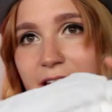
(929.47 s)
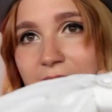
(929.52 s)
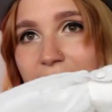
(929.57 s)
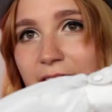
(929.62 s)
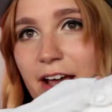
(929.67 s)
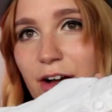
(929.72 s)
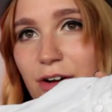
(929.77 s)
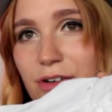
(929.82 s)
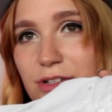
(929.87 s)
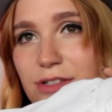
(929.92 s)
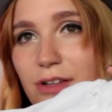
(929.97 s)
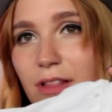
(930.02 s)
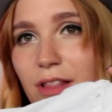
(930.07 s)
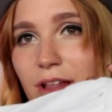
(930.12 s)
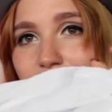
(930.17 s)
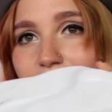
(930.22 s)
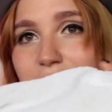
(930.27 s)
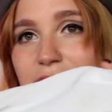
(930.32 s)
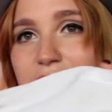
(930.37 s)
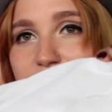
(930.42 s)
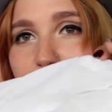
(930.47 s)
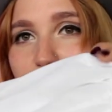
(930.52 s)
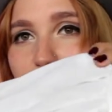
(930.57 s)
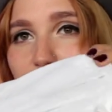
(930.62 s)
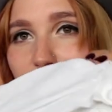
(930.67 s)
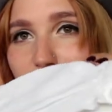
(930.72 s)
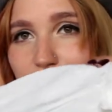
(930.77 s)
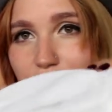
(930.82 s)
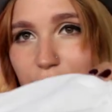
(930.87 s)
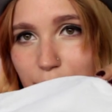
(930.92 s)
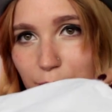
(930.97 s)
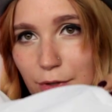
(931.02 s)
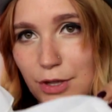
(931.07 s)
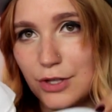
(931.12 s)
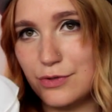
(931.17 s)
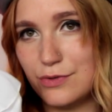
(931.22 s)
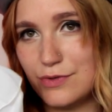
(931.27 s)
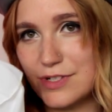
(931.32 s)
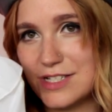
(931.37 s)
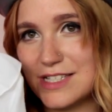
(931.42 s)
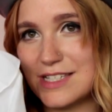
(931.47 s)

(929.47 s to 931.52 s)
And then I also love these ruffled balloon